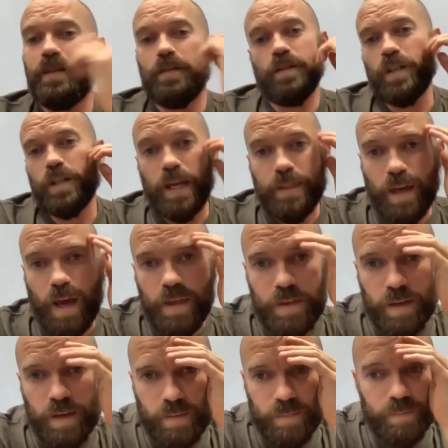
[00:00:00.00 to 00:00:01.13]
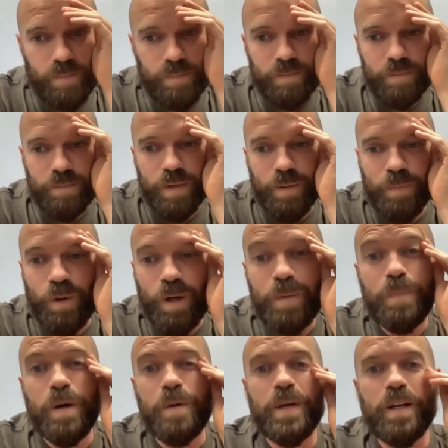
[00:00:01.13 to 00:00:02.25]
look, I think marine
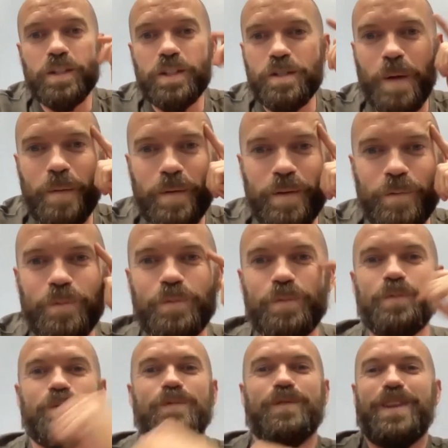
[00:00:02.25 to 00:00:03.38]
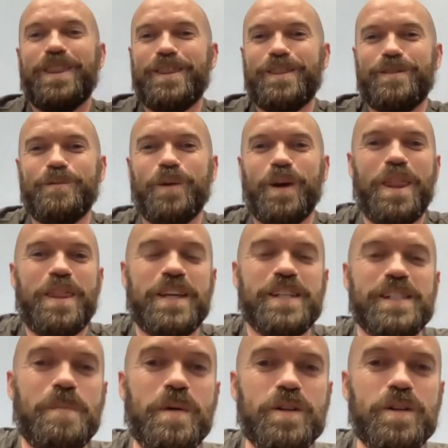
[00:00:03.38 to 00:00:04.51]
permaculture is probably one of the
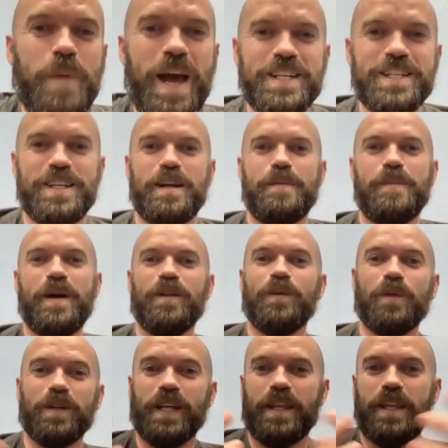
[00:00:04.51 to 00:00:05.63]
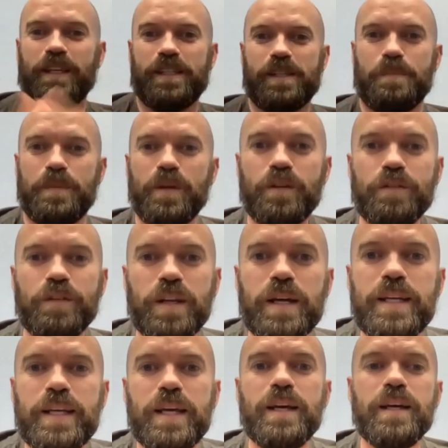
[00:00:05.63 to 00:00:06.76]
things I'm most passionate about in the world. I think it's a beautiful
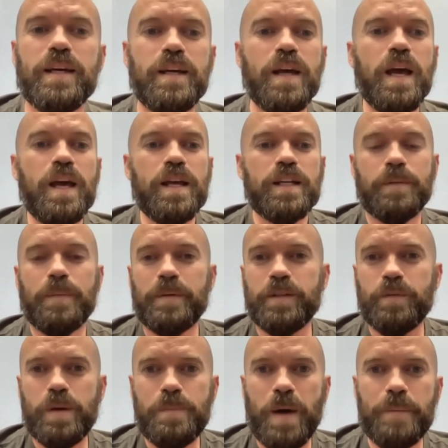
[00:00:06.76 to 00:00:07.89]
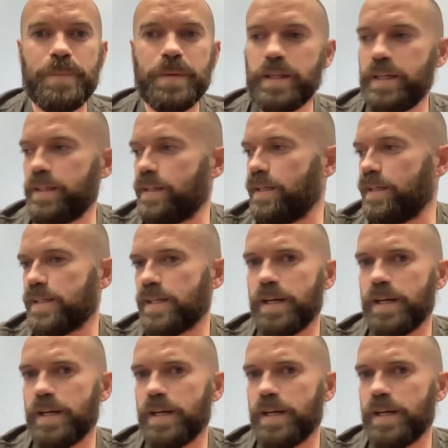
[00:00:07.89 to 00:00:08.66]
idea to be able to repopulate these